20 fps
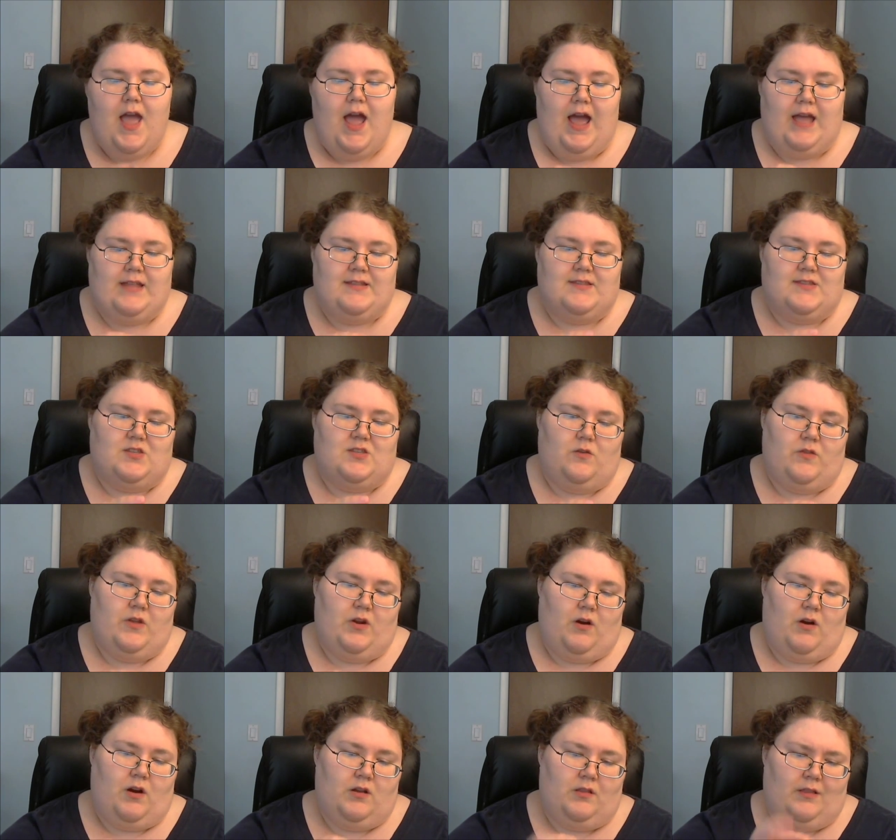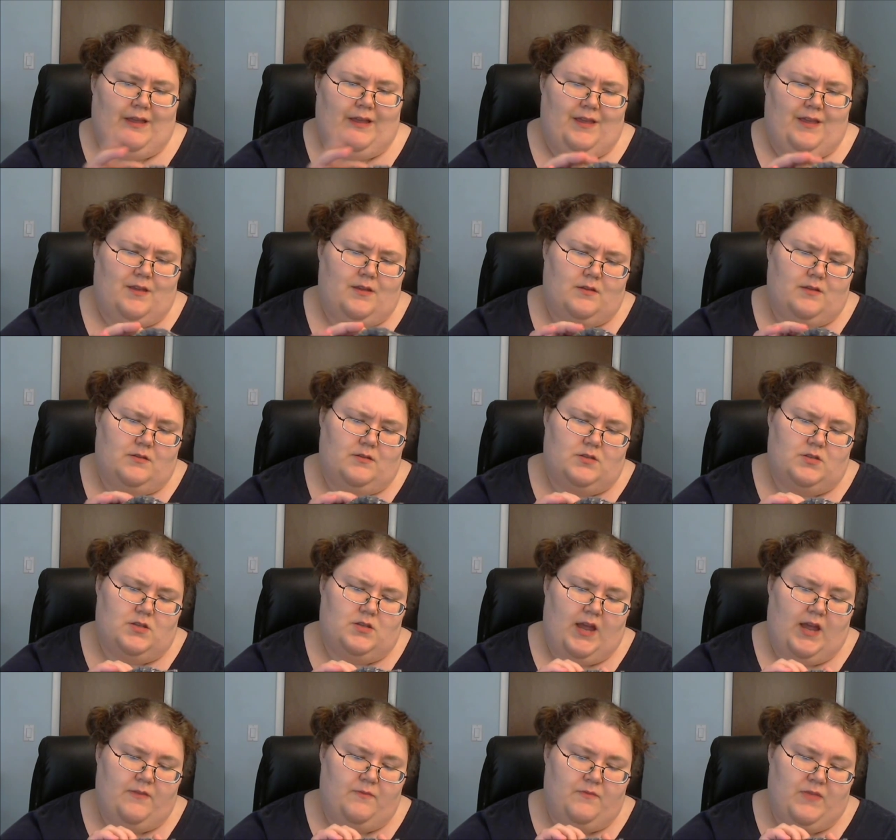And so there are like,
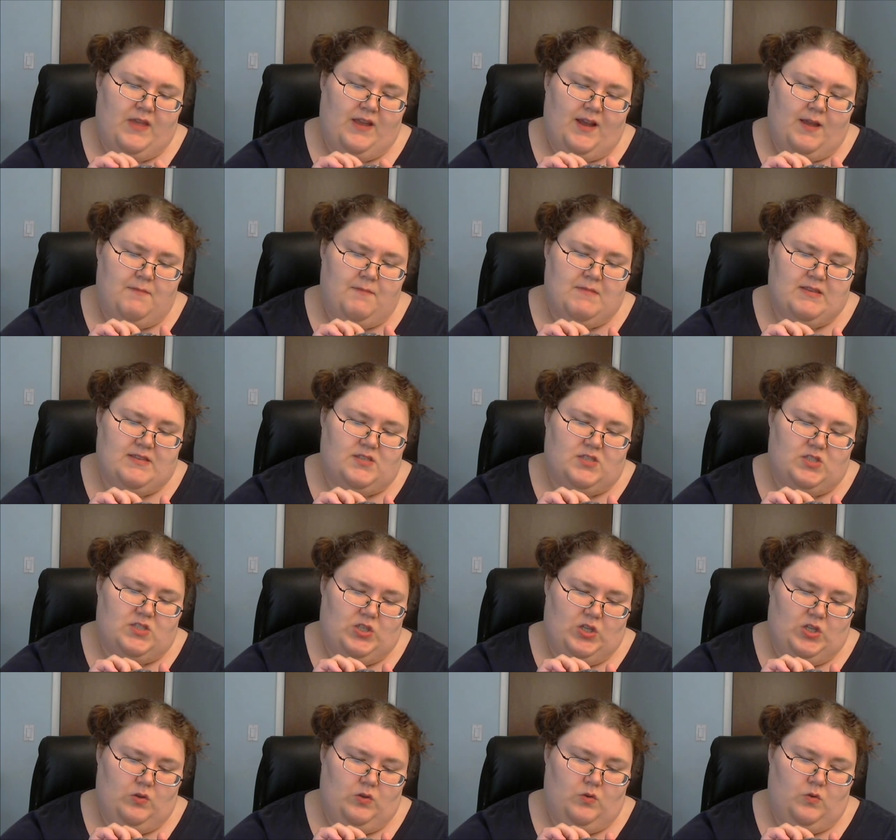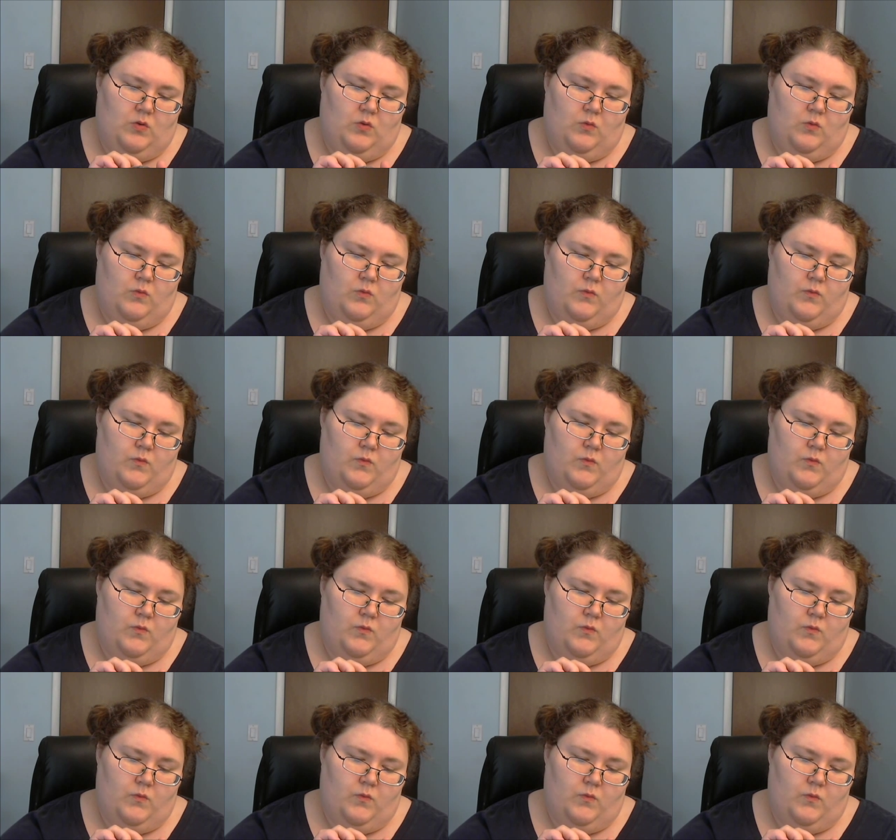I think I missed two.